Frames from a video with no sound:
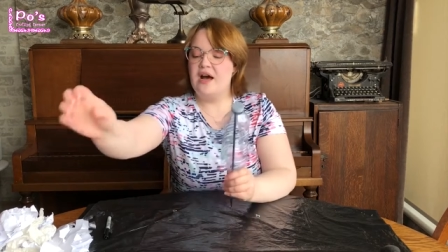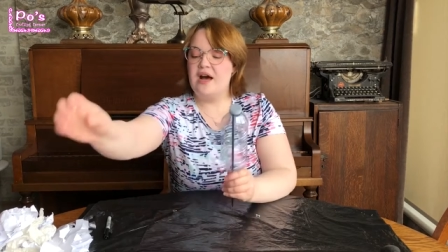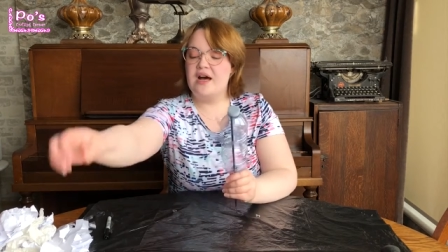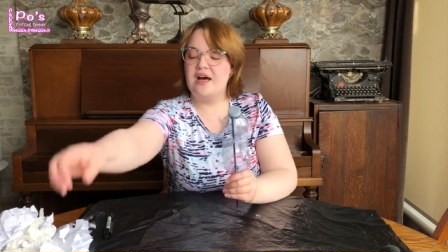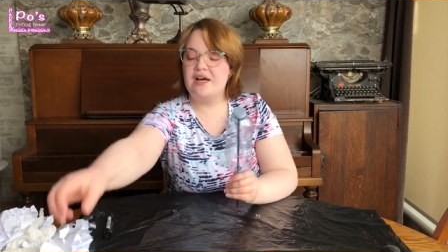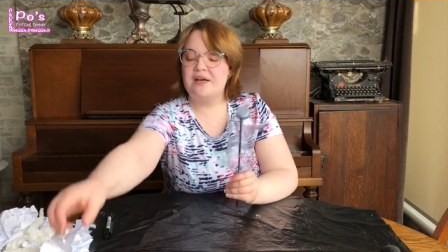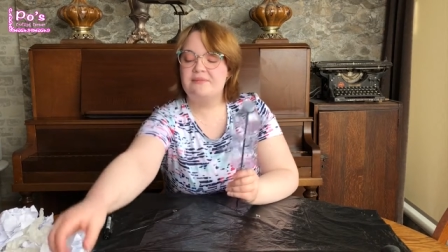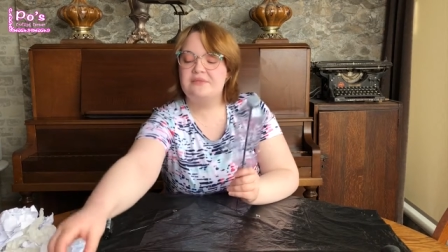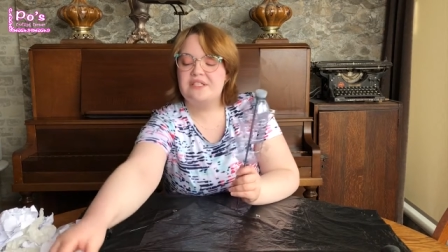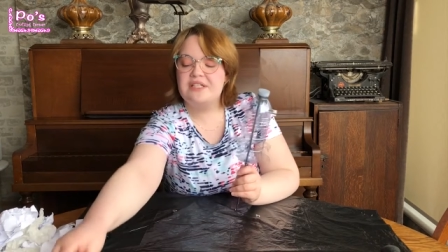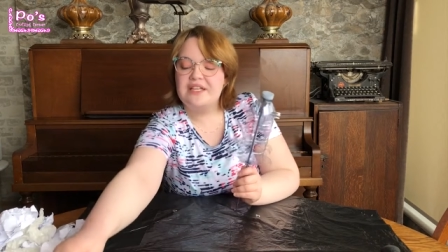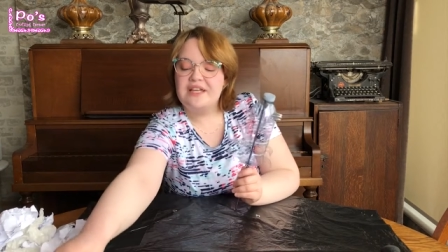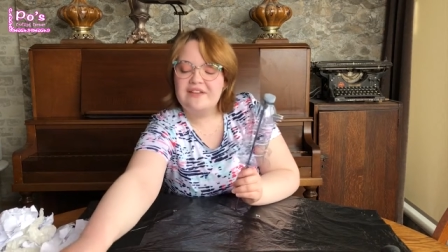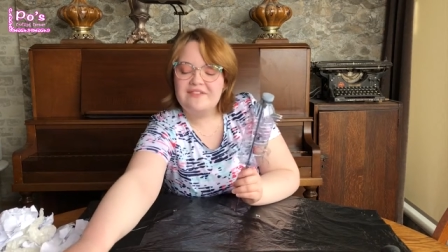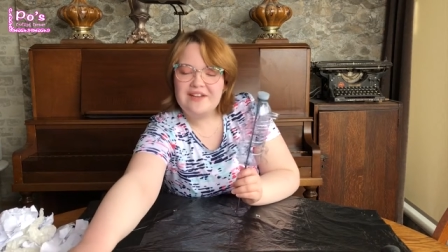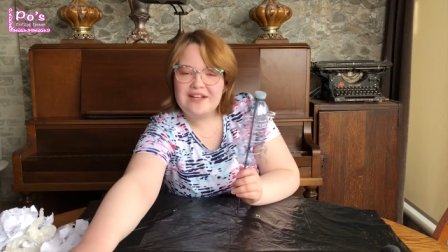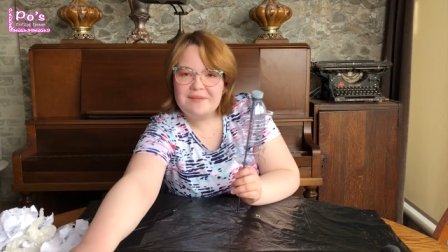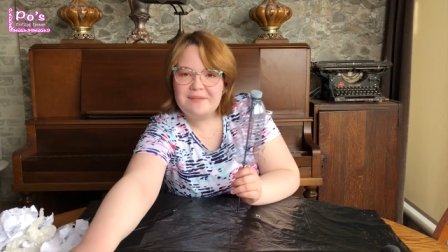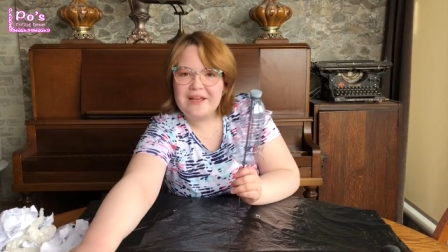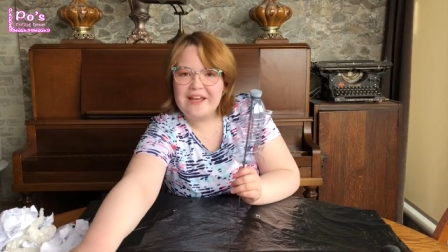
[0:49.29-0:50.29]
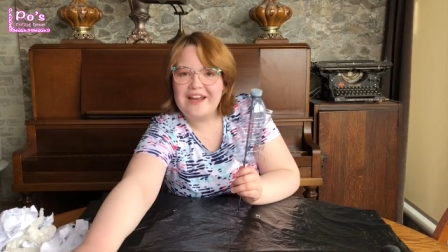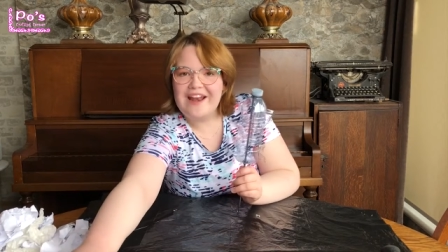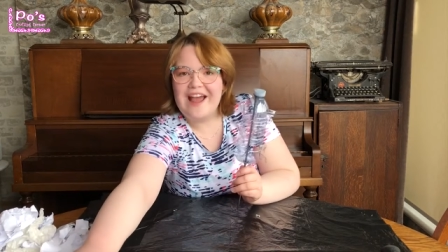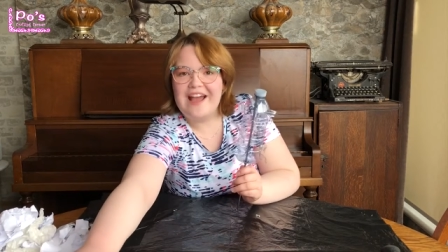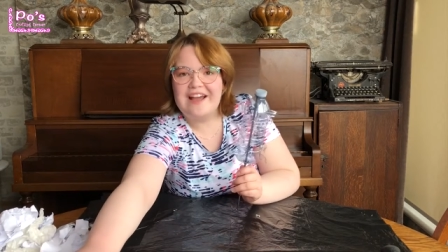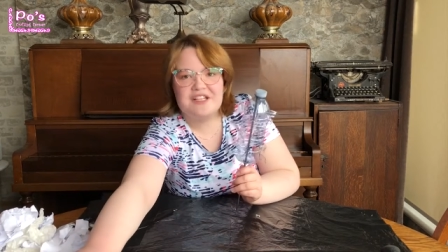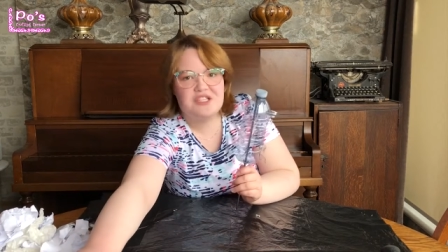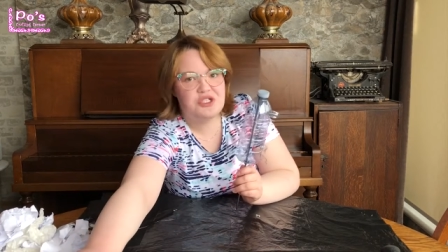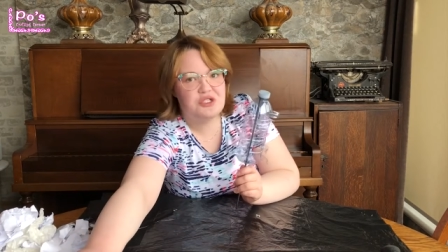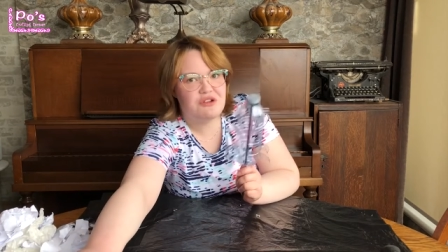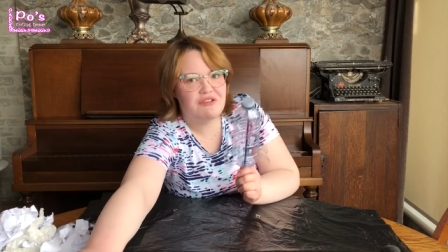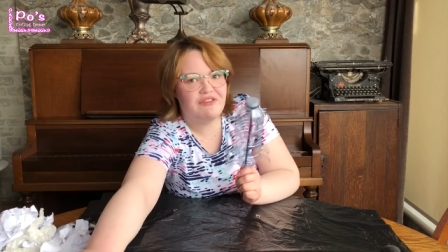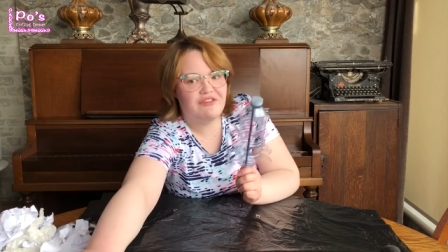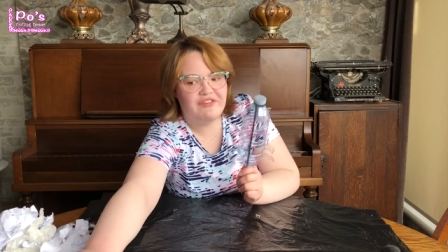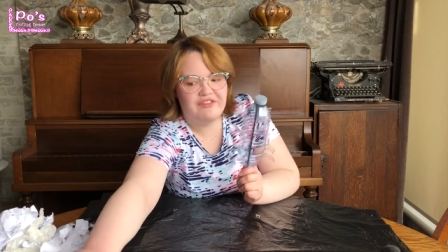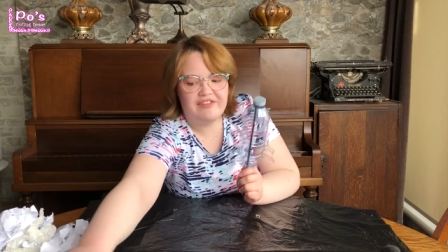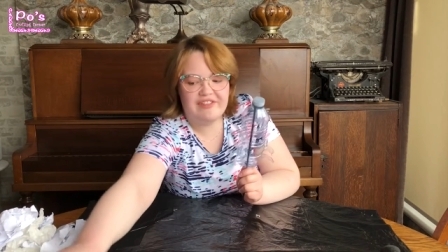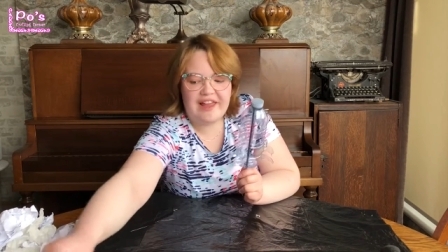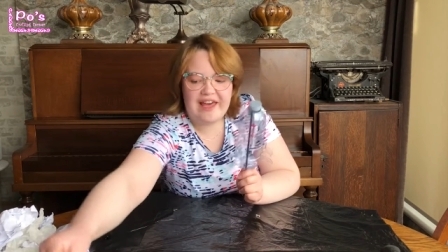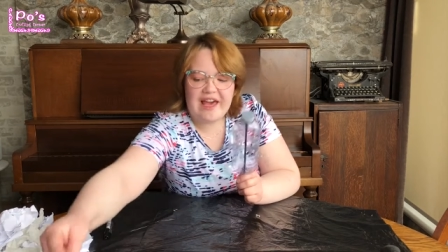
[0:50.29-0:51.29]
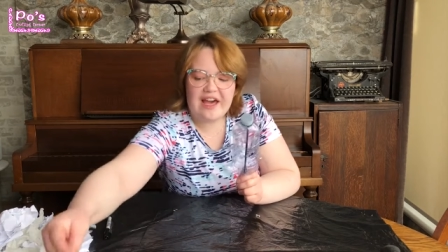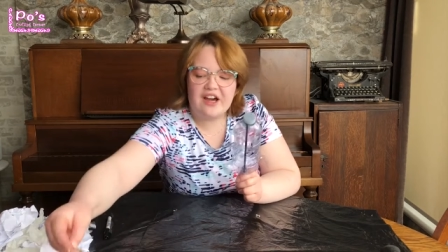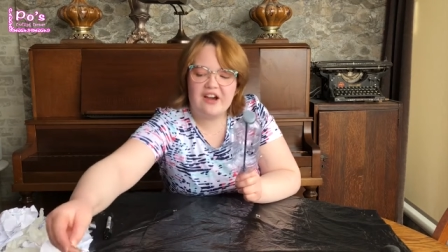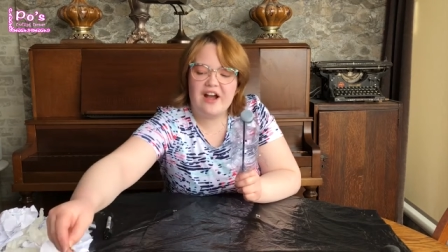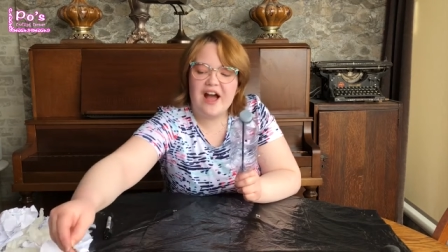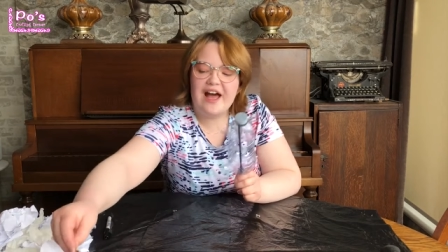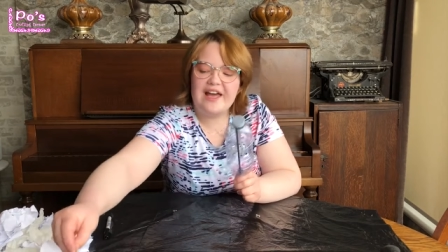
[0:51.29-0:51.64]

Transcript: Um, to give it a bit extra flair,